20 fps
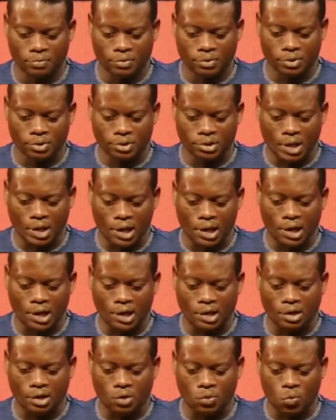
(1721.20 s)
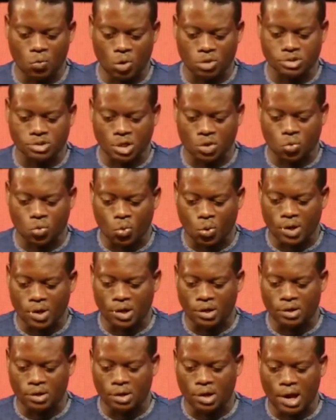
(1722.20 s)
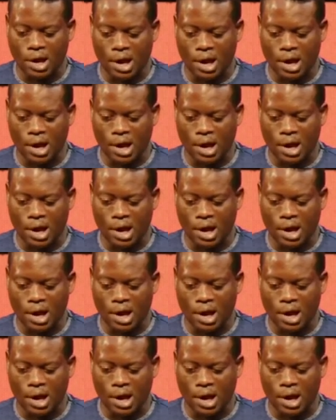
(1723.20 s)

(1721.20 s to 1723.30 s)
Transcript: Then was the queen